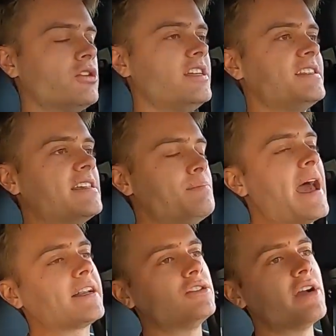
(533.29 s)
So this has
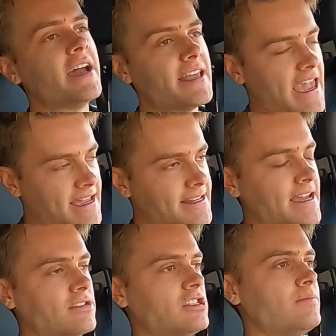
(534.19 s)
MagneRide and
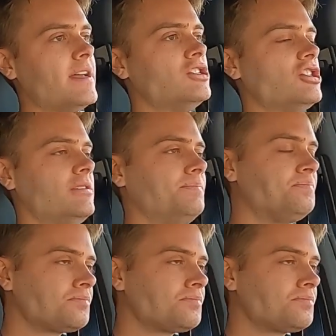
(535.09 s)
air suspension.